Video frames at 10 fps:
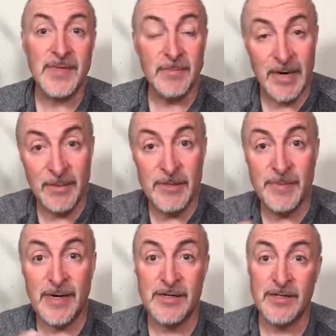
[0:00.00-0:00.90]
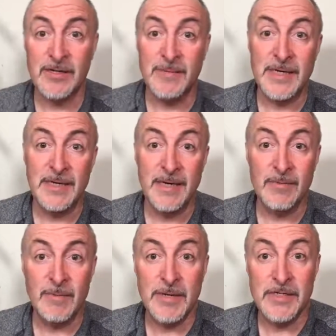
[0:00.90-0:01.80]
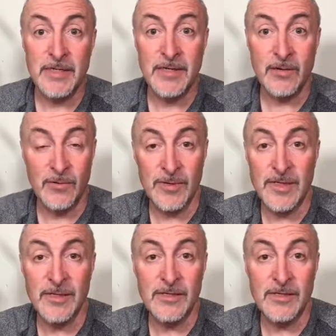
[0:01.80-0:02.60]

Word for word: My name is Barry Selby. I am a best selling author,